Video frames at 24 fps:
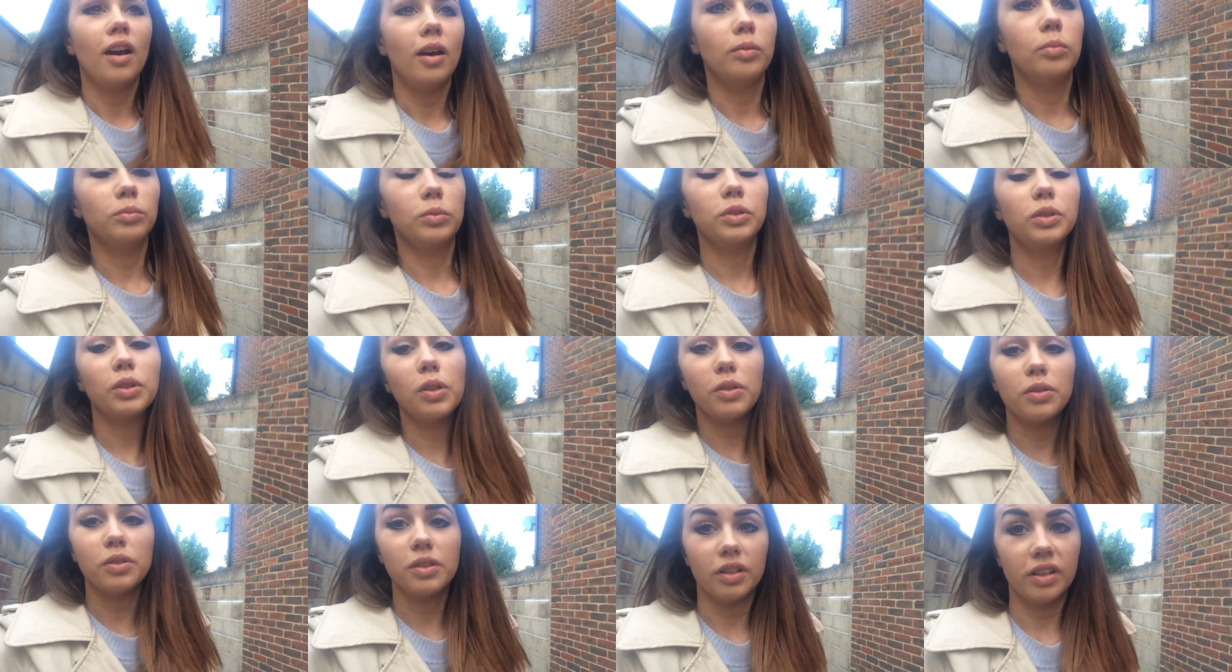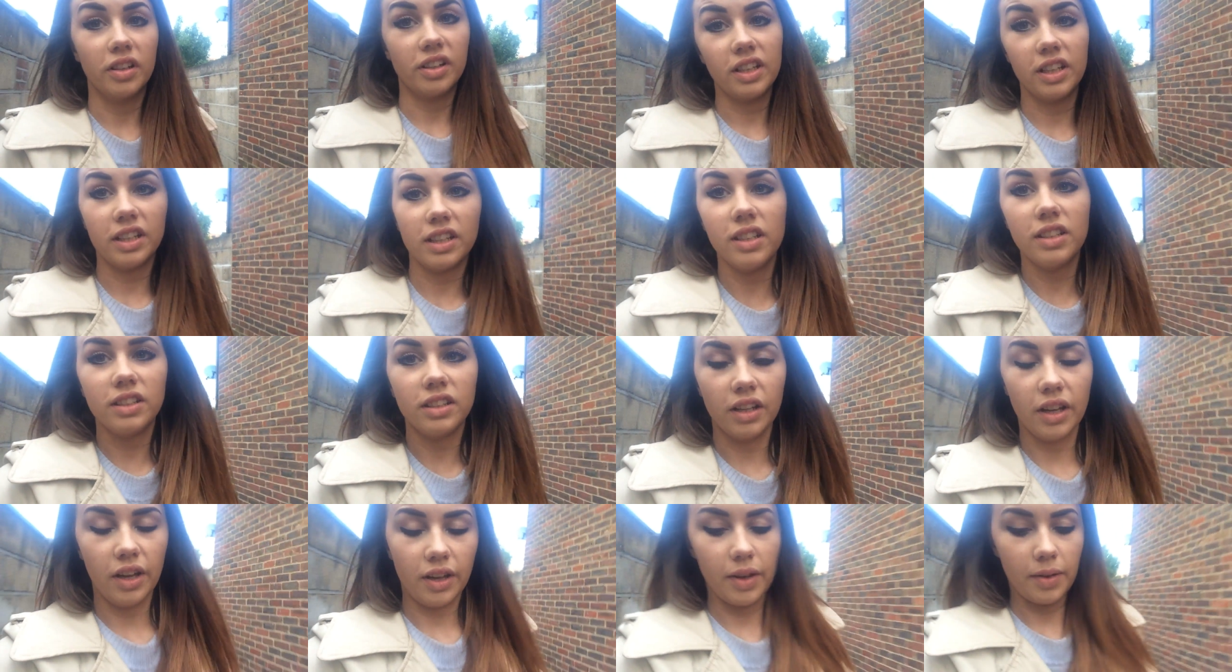I'm so
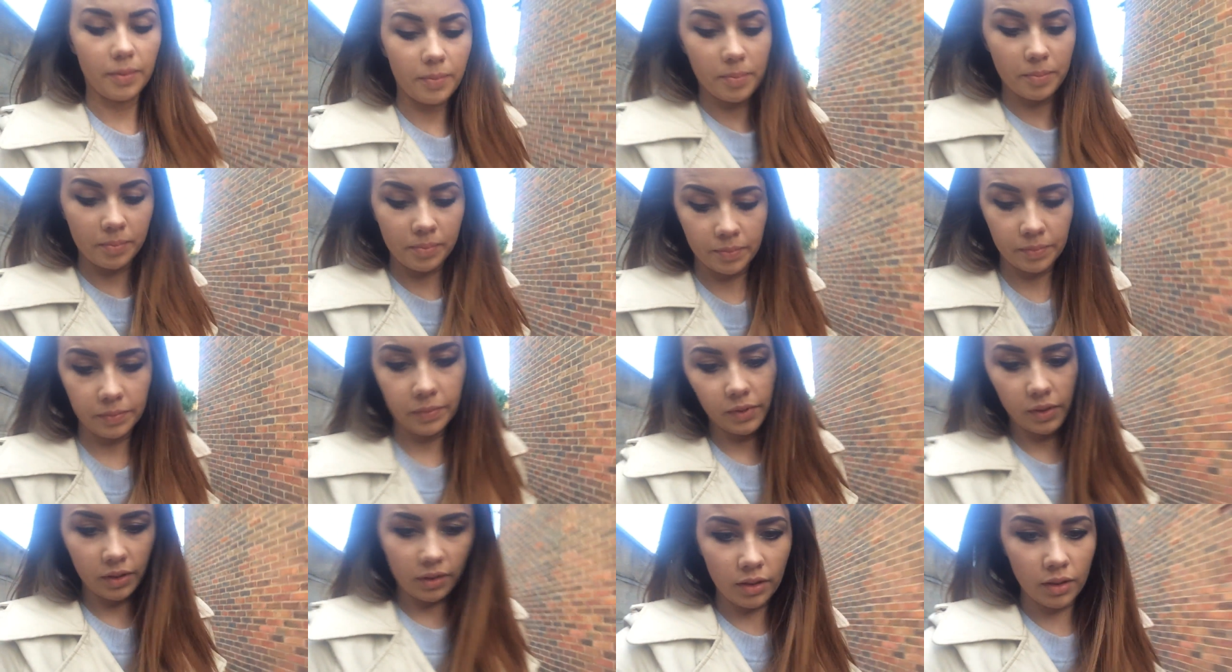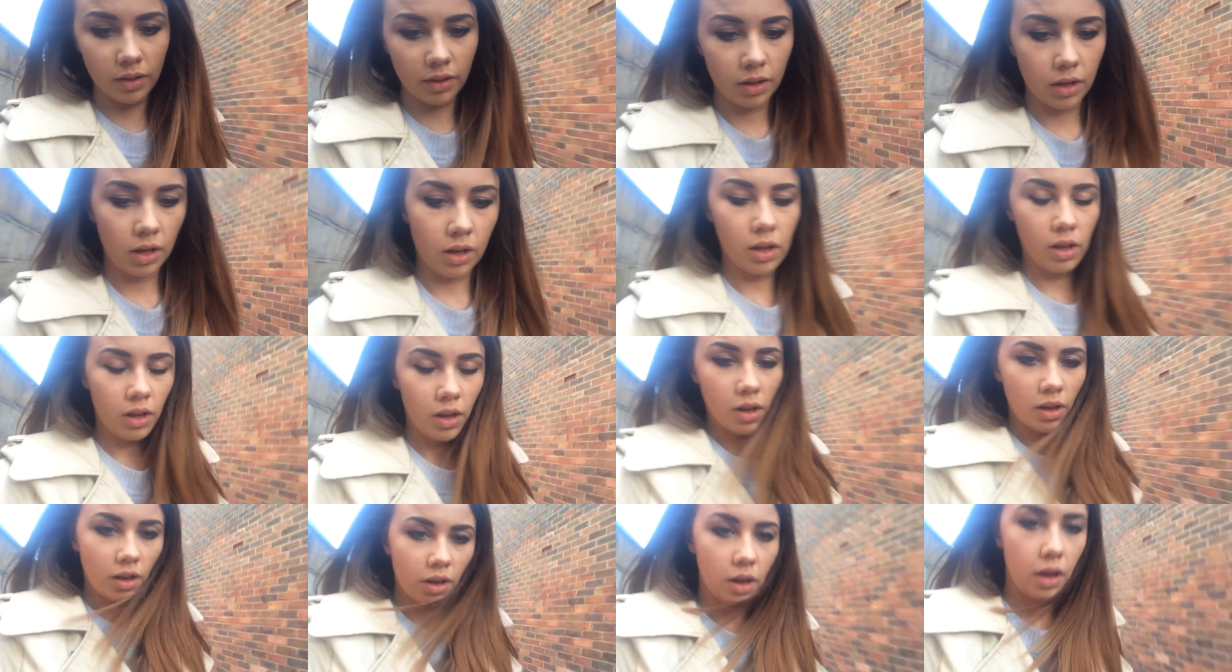tired. um,
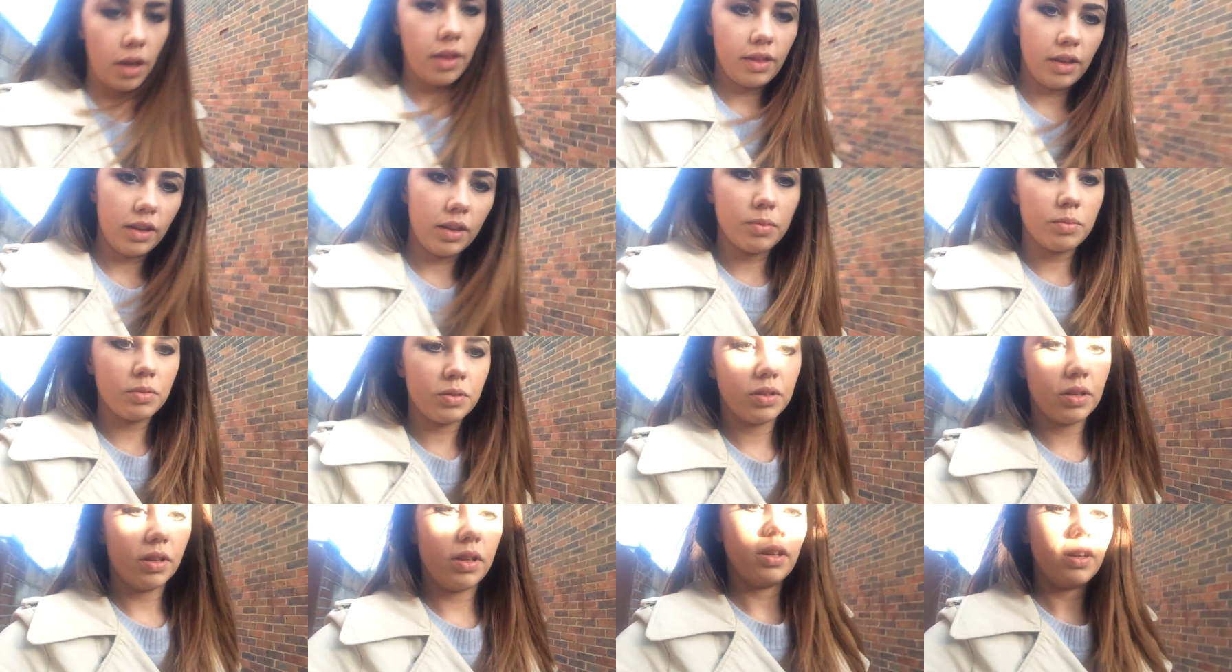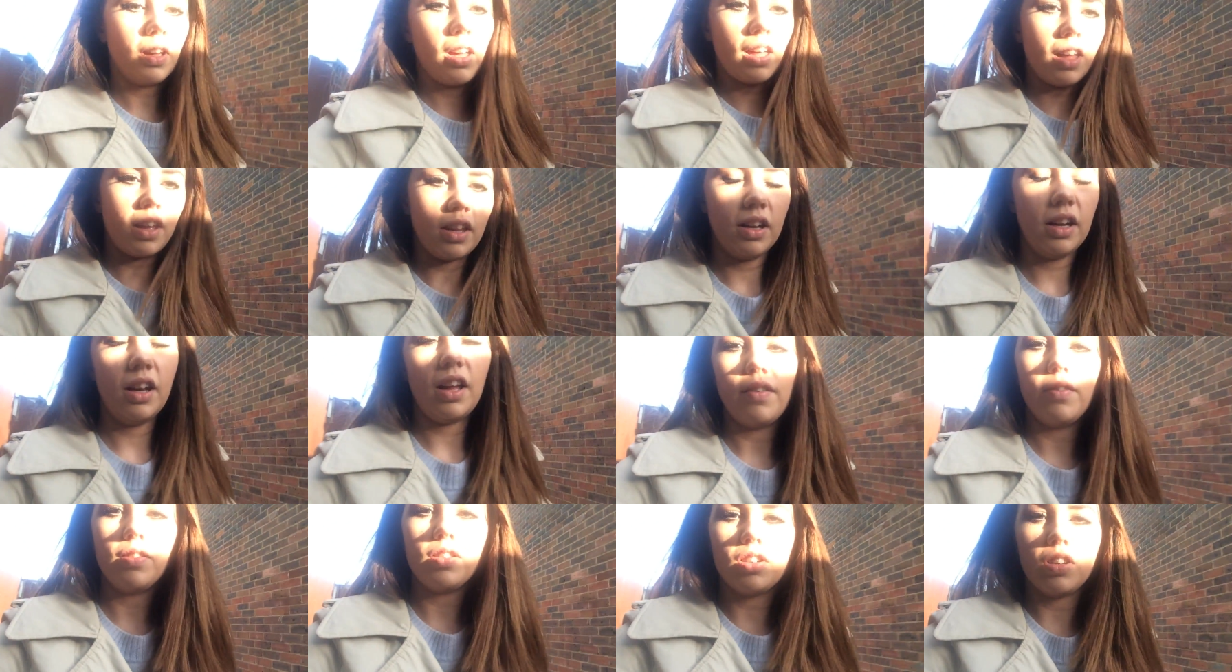I think I'm just gonna get in
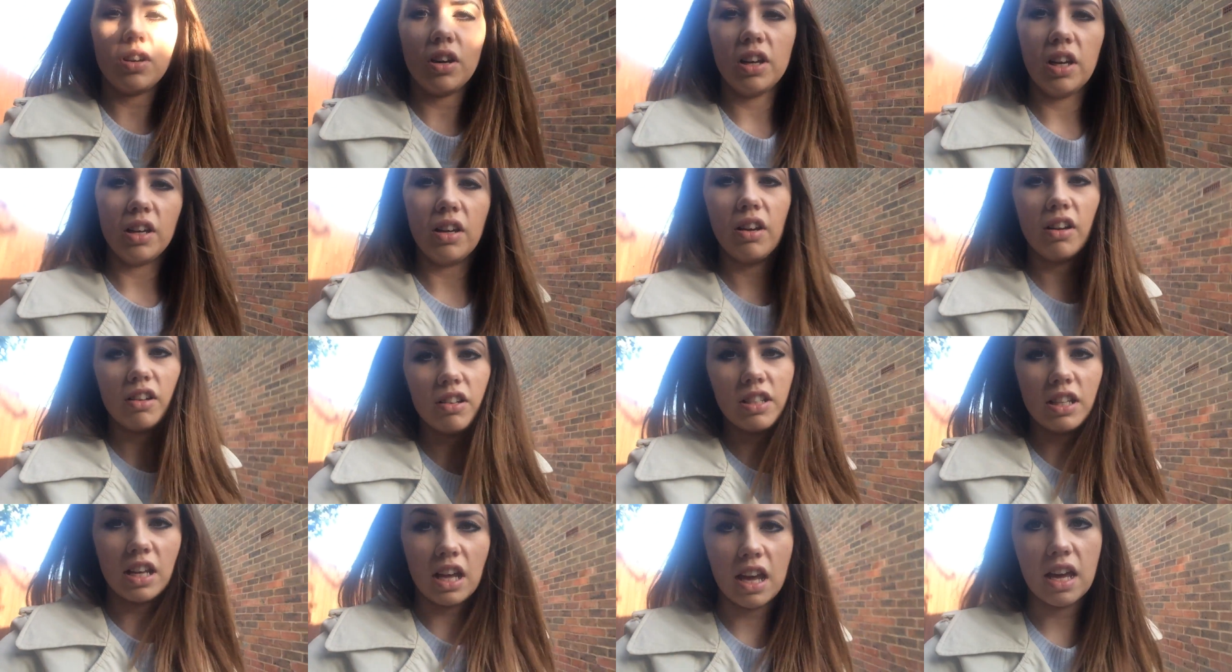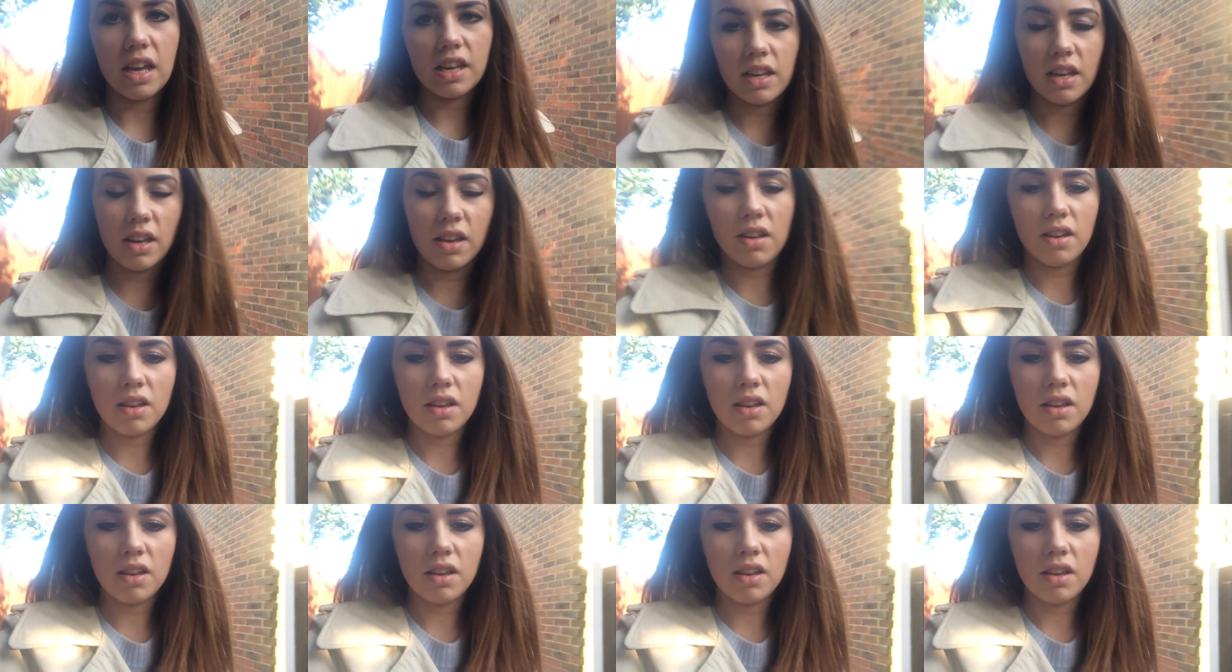and have a chai latte,